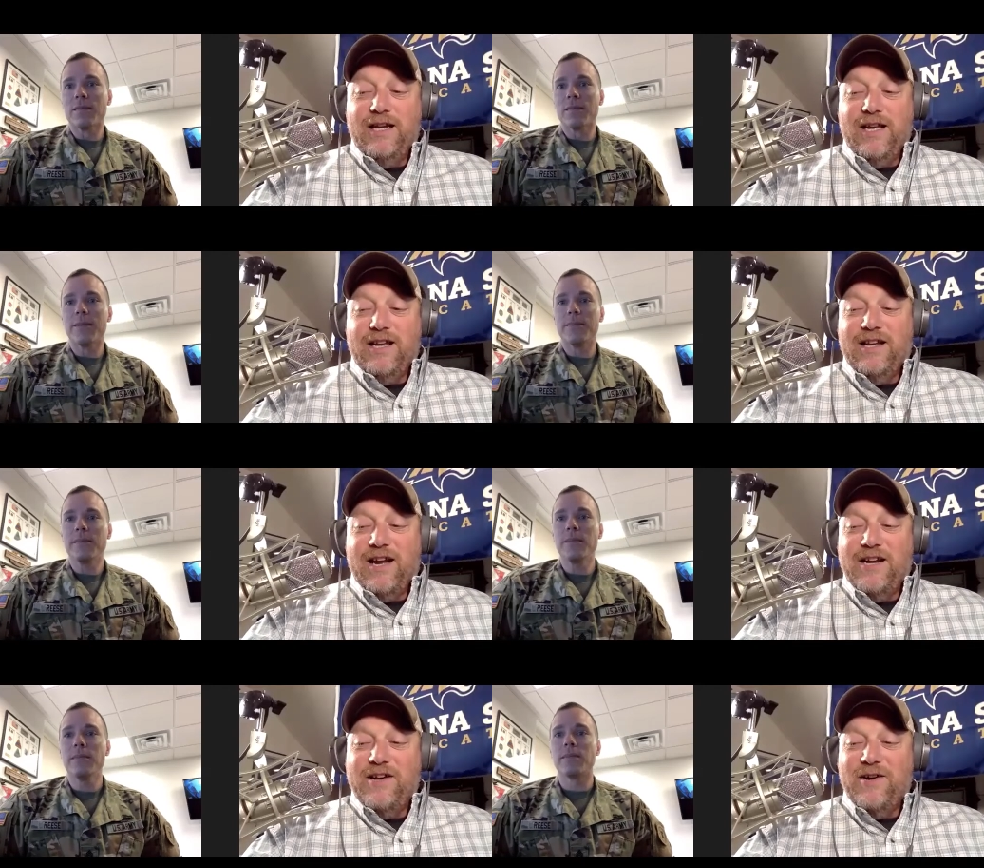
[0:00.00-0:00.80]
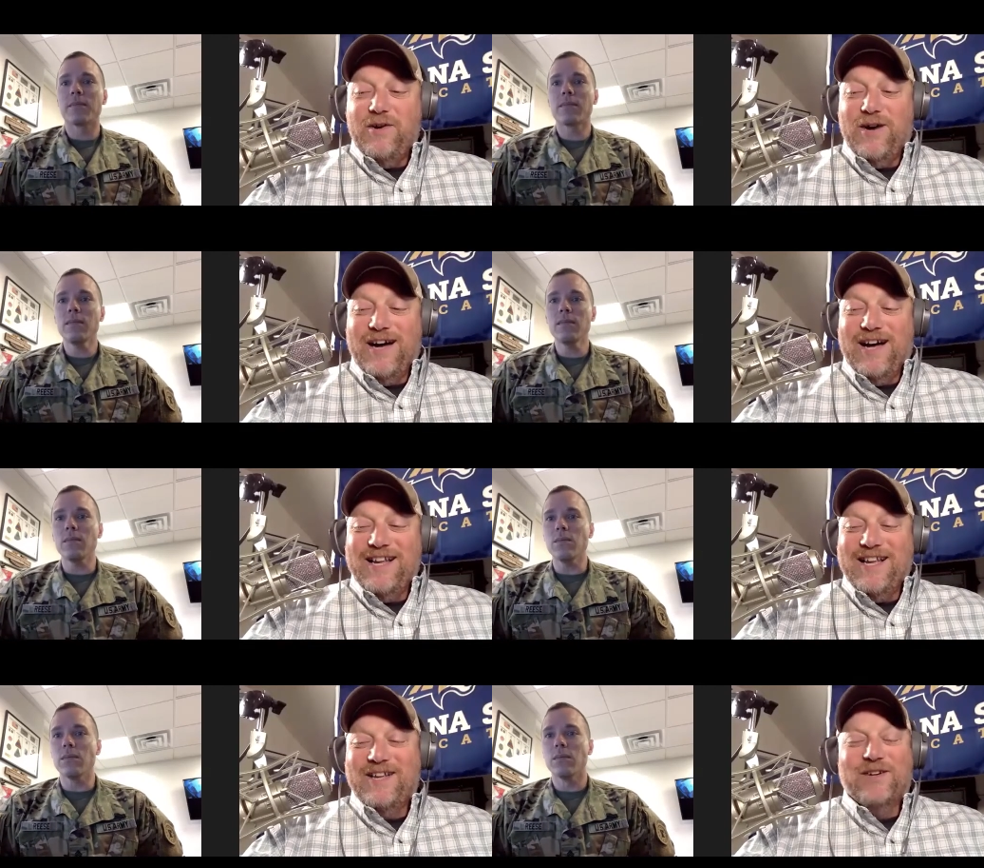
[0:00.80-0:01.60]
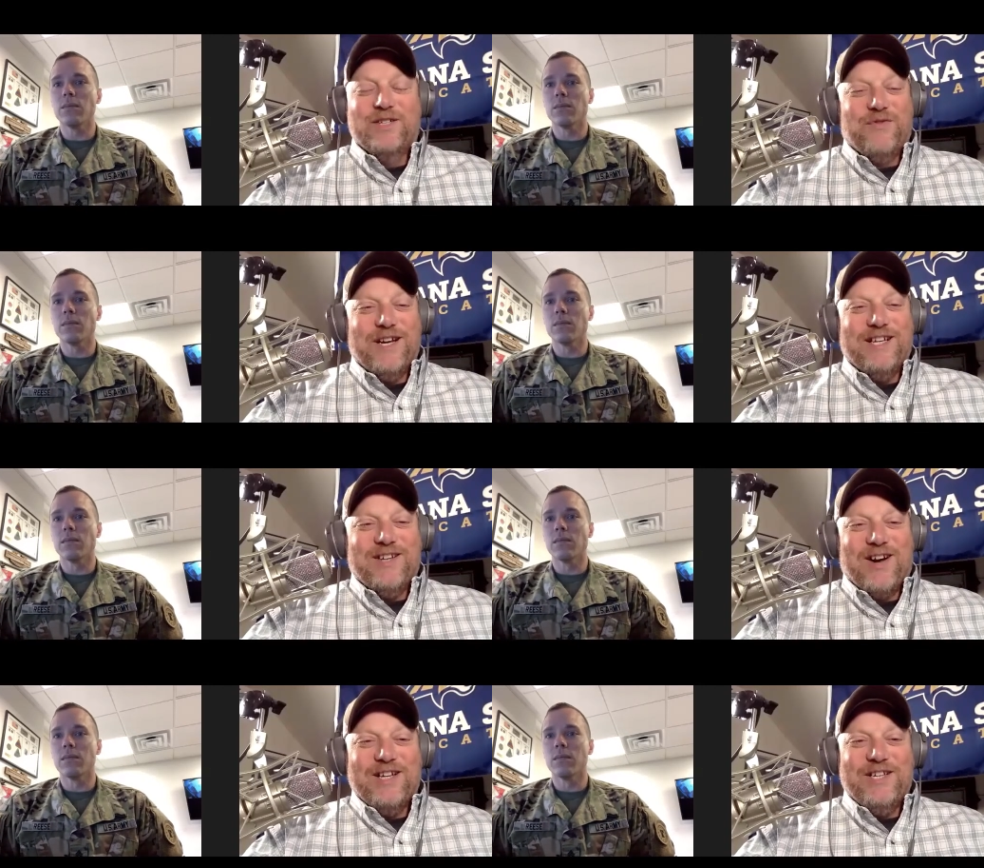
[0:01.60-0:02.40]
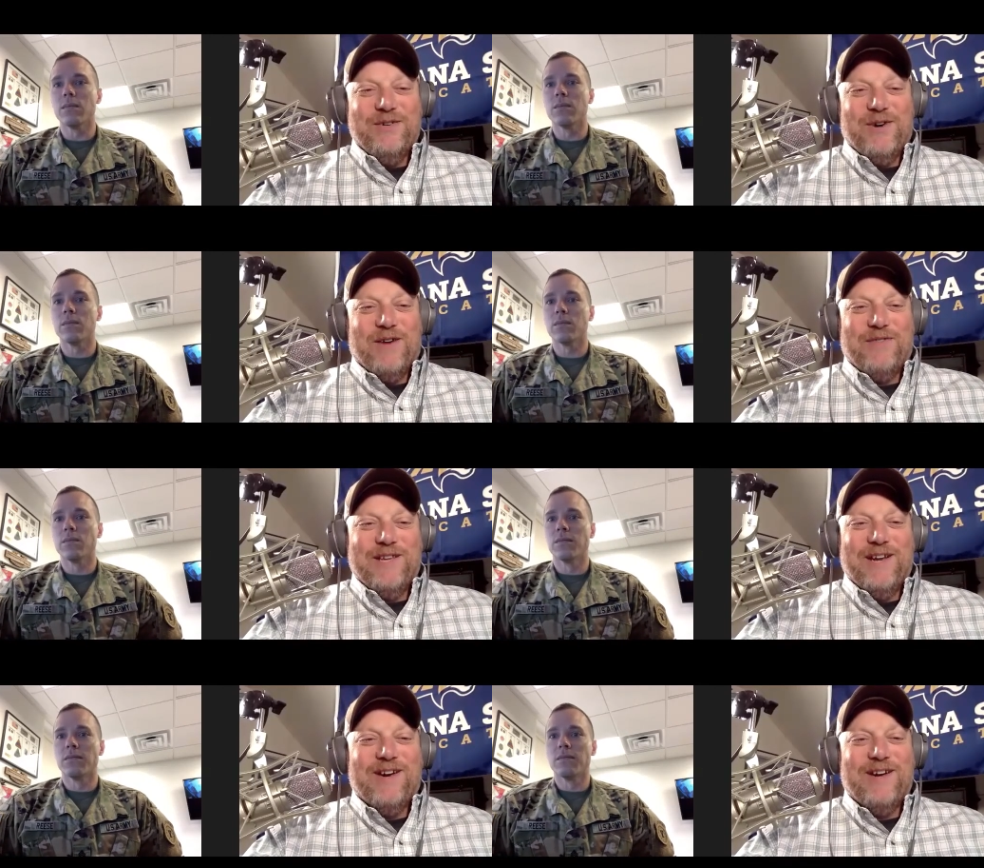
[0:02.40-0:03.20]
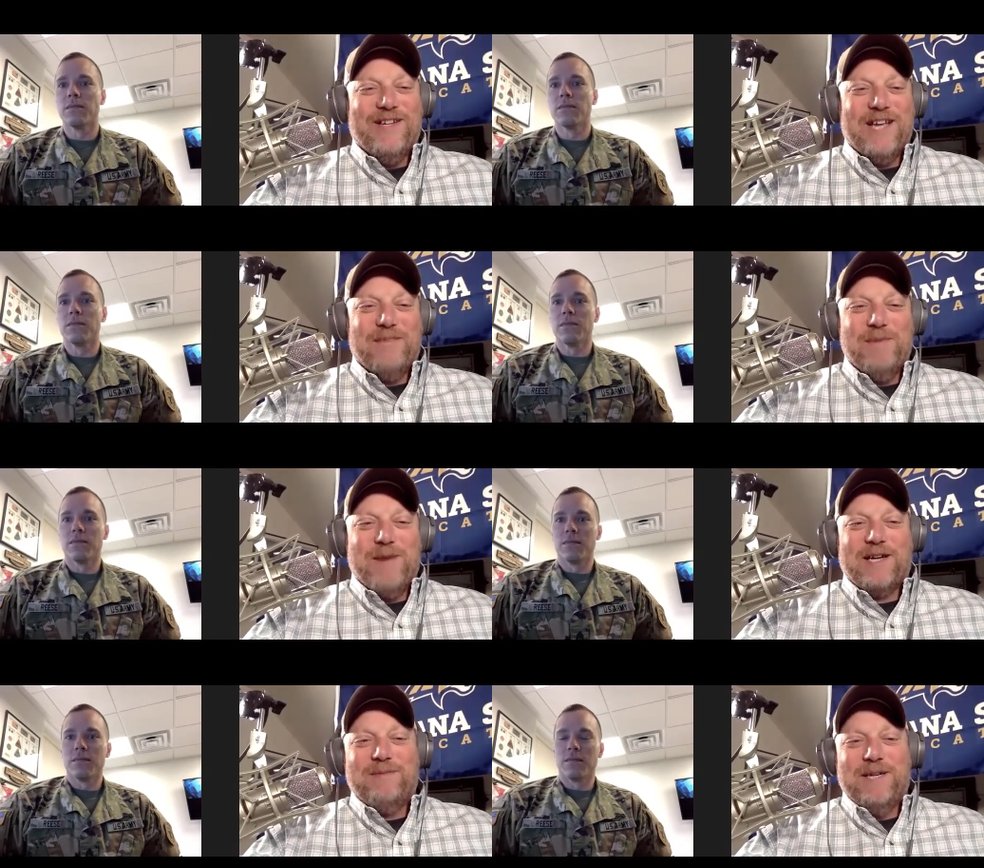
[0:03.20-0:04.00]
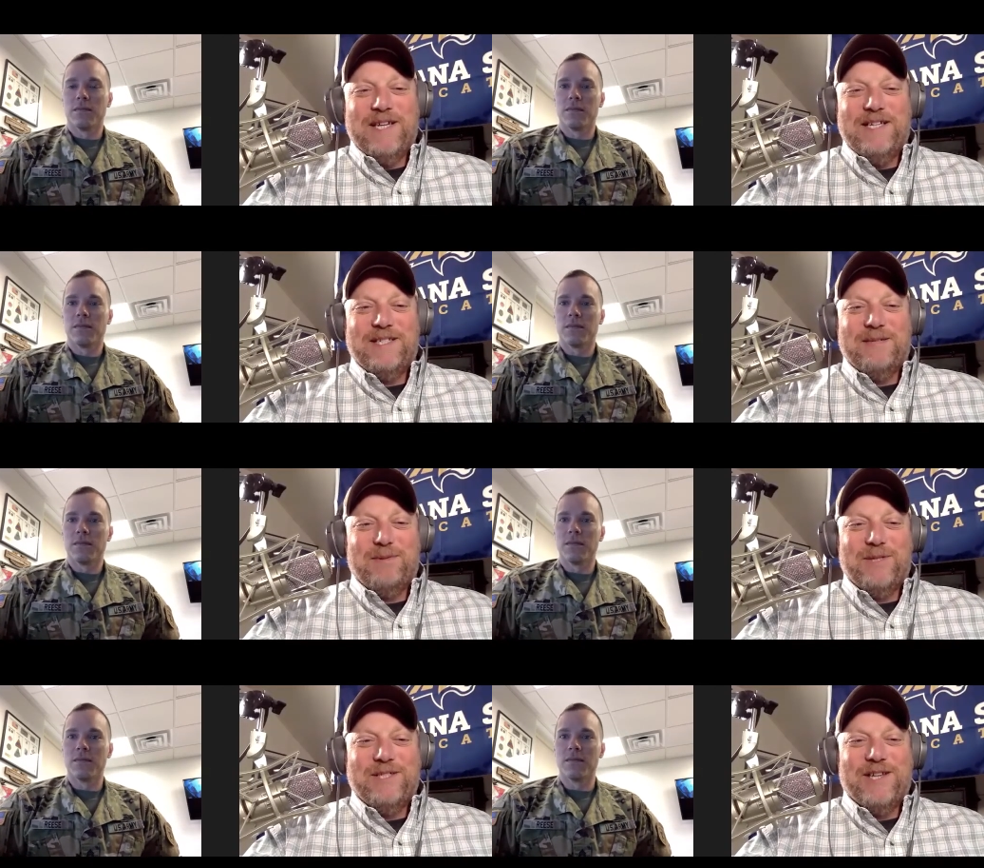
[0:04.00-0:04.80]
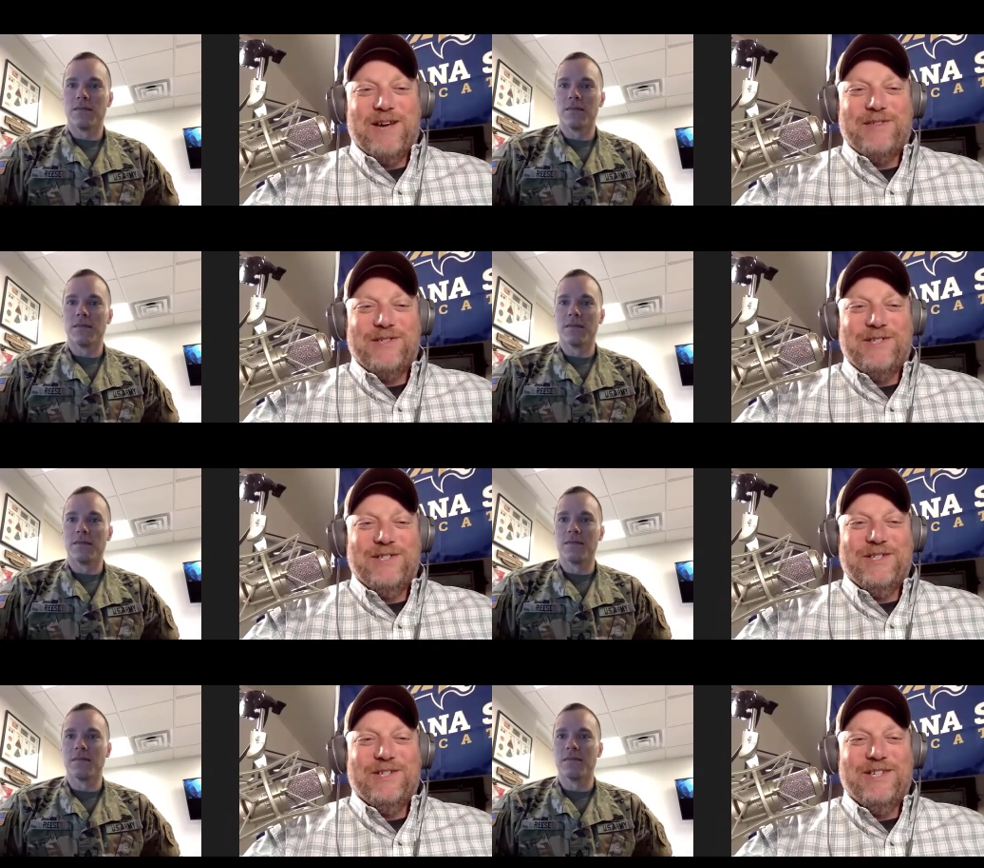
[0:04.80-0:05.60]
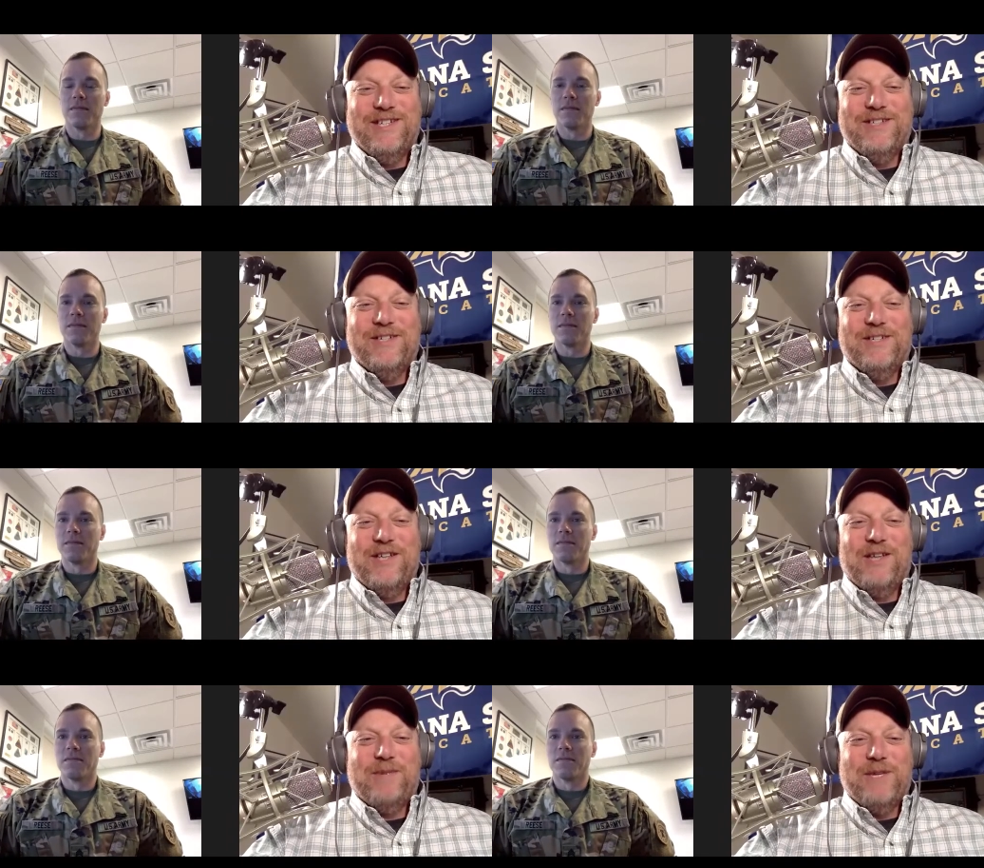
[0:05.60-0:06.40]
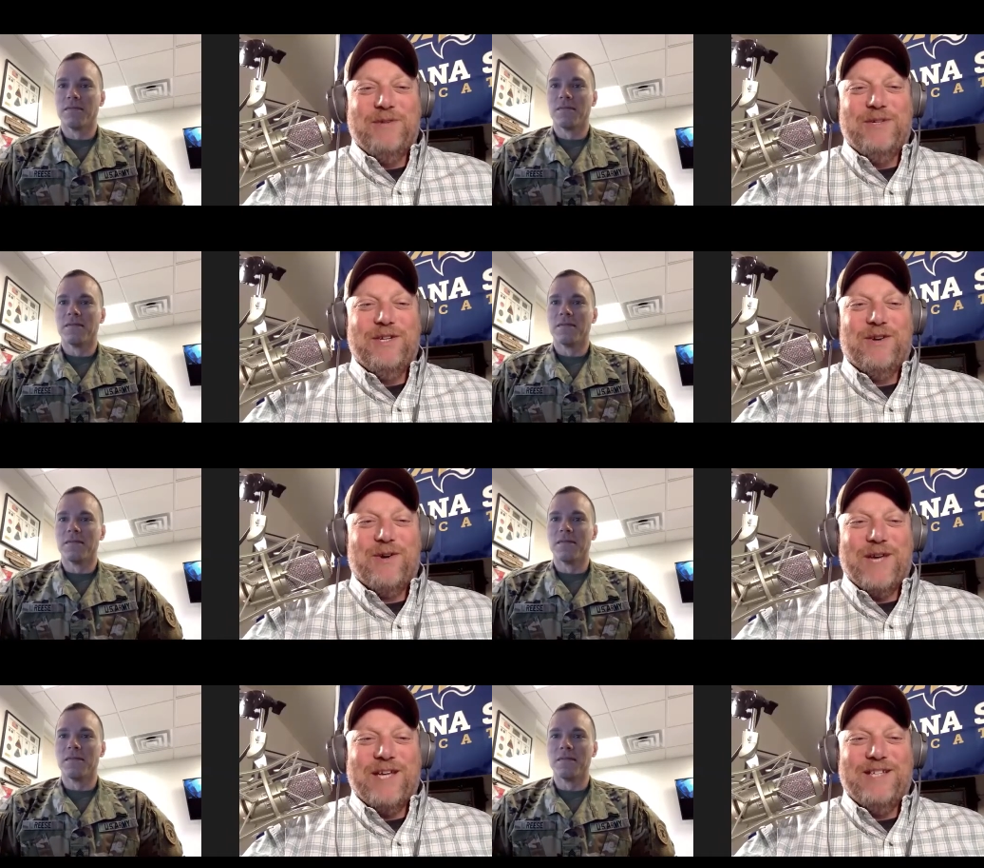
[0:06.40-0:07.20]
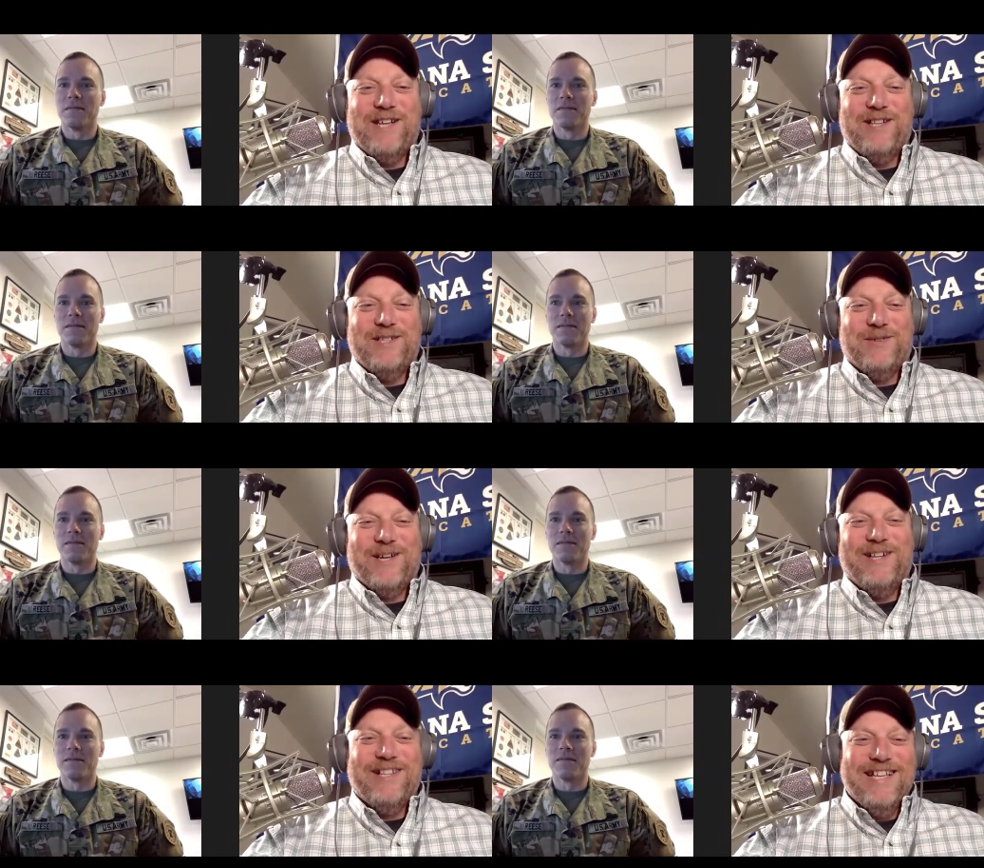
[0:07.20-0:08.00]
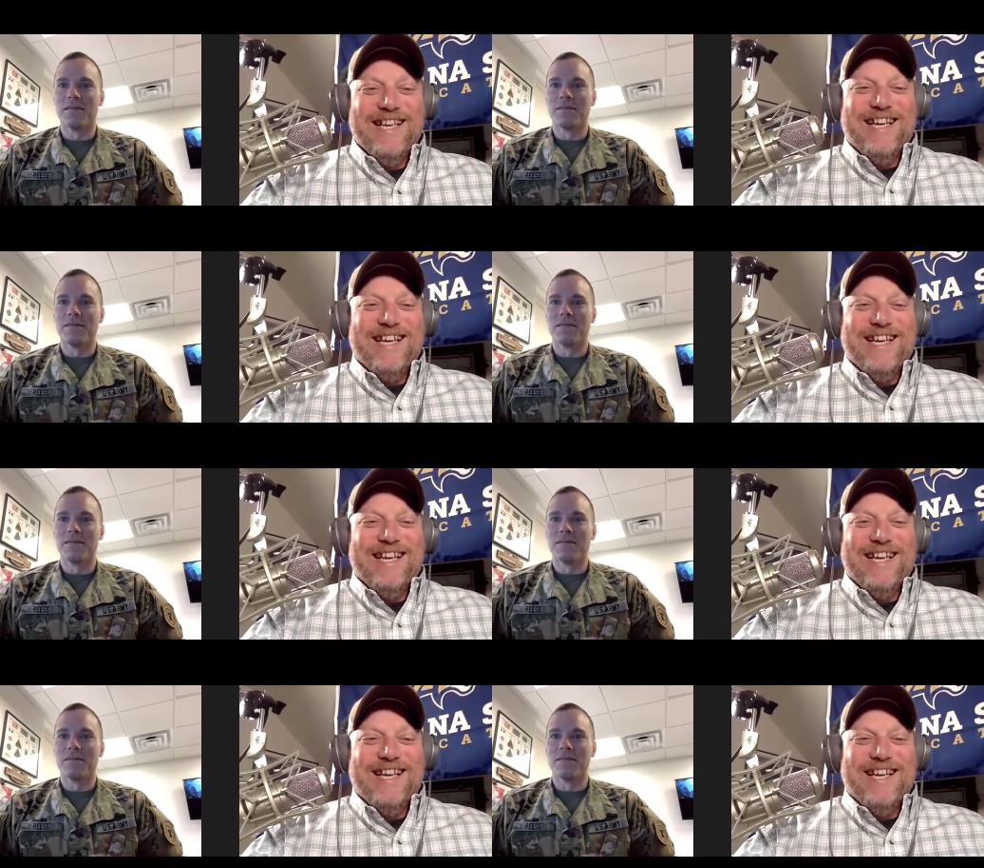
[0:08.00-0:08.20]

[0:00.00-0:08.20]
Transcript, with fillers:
Speaker 1: and I know uh, you know it's funny talking to you off the air. It takes me back to my days as a police officer. As you're you're, you're telling me you do your own intel as well.